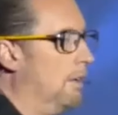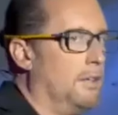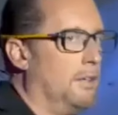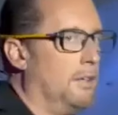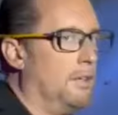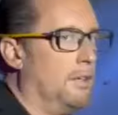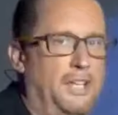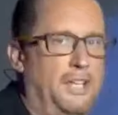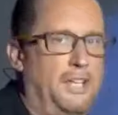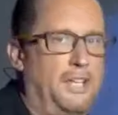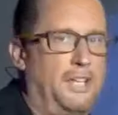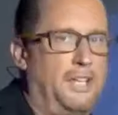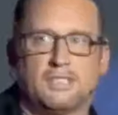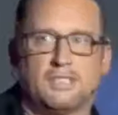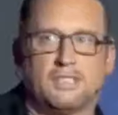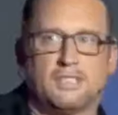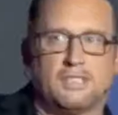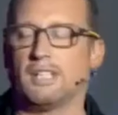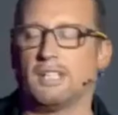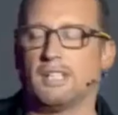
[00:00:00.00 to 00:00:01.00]
This
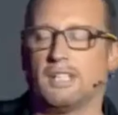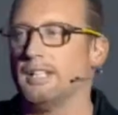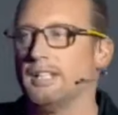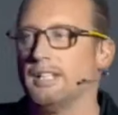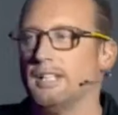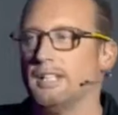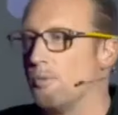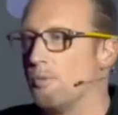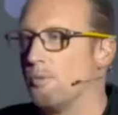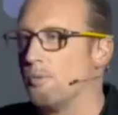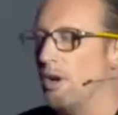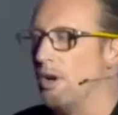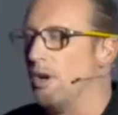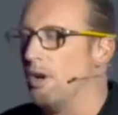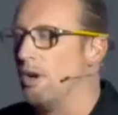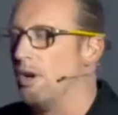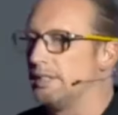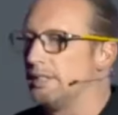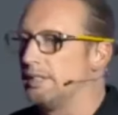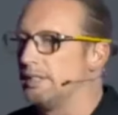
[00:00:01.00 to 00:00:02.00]
is the
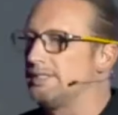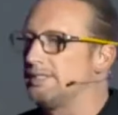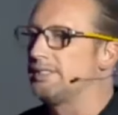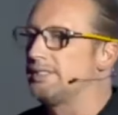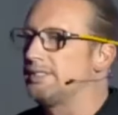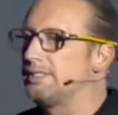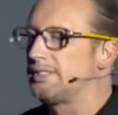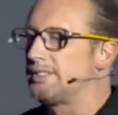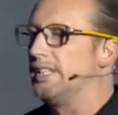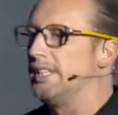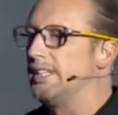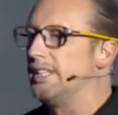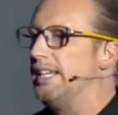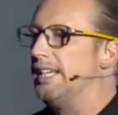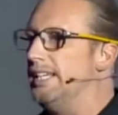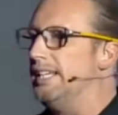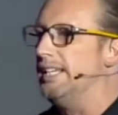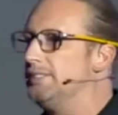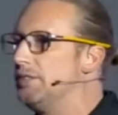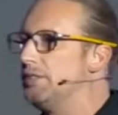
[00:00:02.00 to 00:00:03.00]
world, this is the
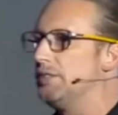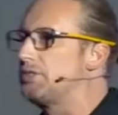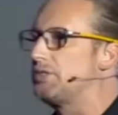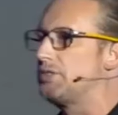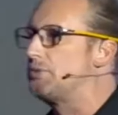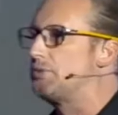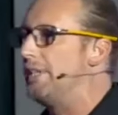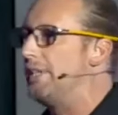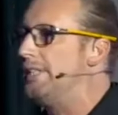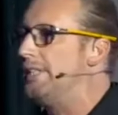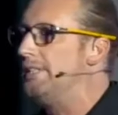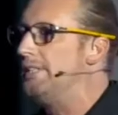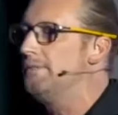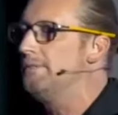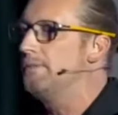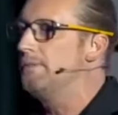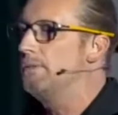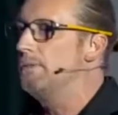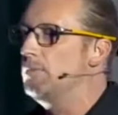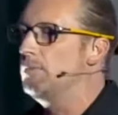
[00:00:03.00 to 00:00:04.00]
industry
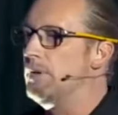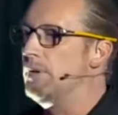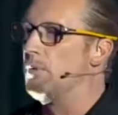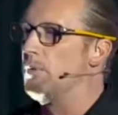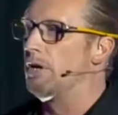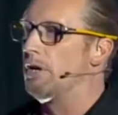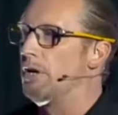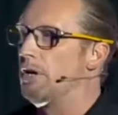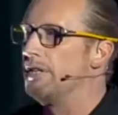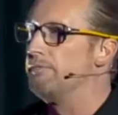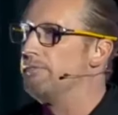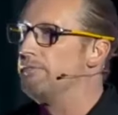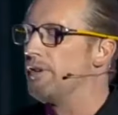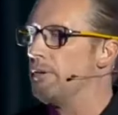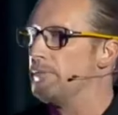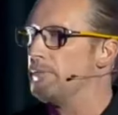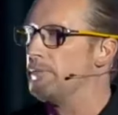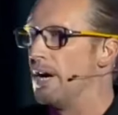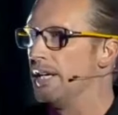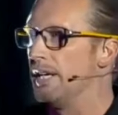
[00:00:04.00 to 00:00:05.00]
we're working
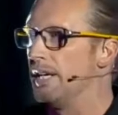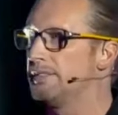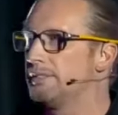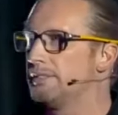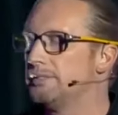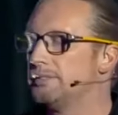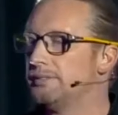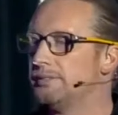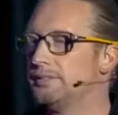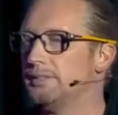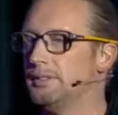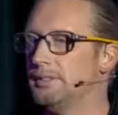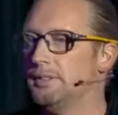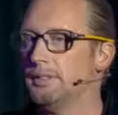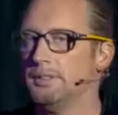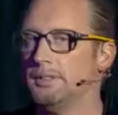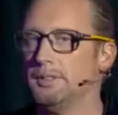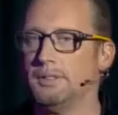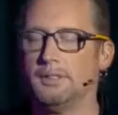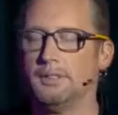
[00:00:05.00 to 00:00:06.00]
from, right?
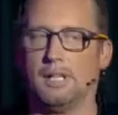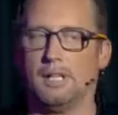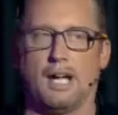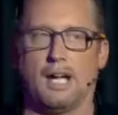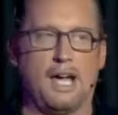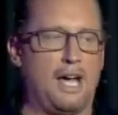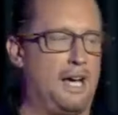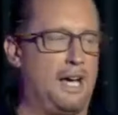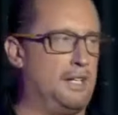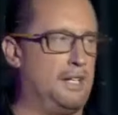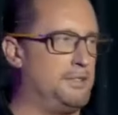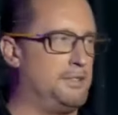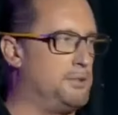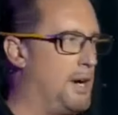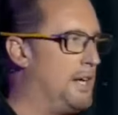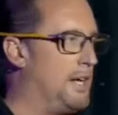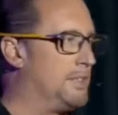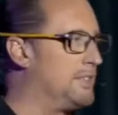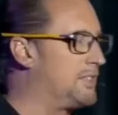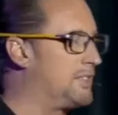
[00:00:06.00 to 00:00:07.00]
And you
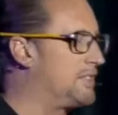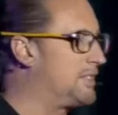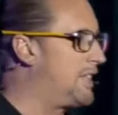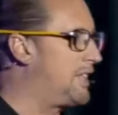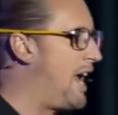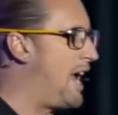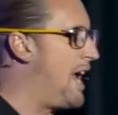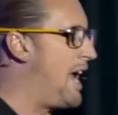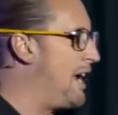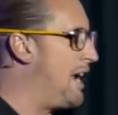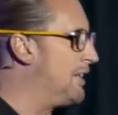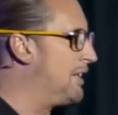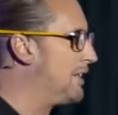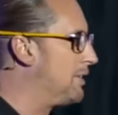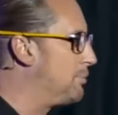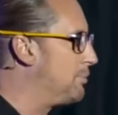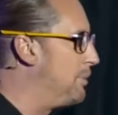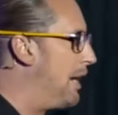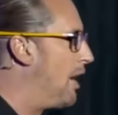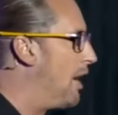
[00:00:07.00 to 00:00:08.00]
understand
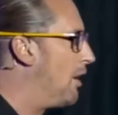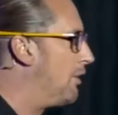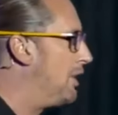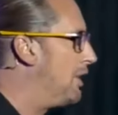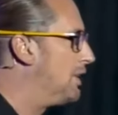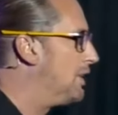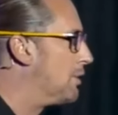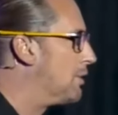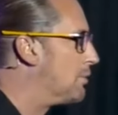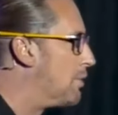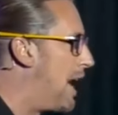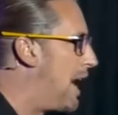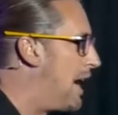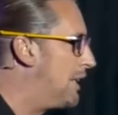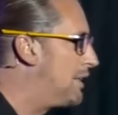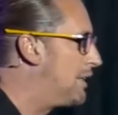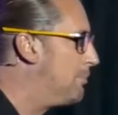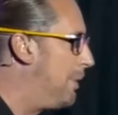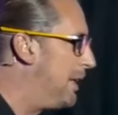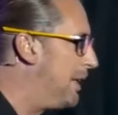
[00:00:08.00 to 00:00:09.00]
that we are in the
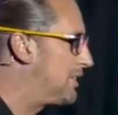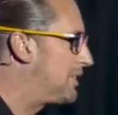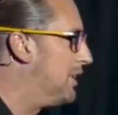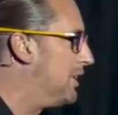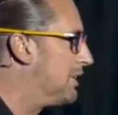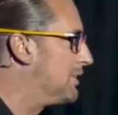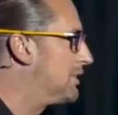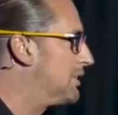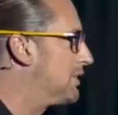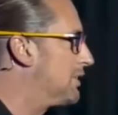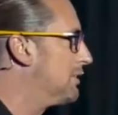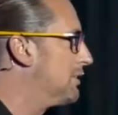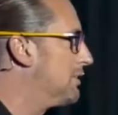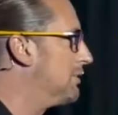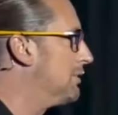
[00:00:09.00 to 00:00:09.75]
right business.